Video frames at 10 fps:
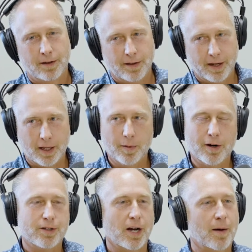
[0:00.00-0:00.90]
they get a better
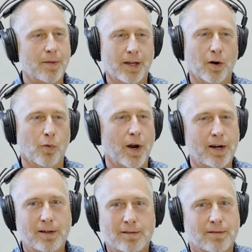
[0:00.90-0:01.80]
job, they get a
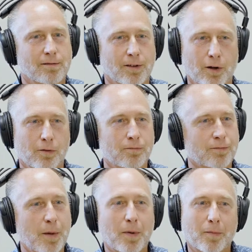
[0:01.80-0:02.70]
raise,
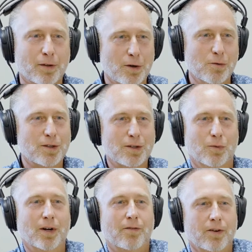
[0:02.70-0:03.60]
keeping up with the Joneses,
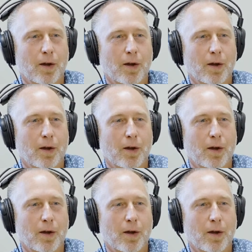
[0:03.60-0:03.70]
whatever.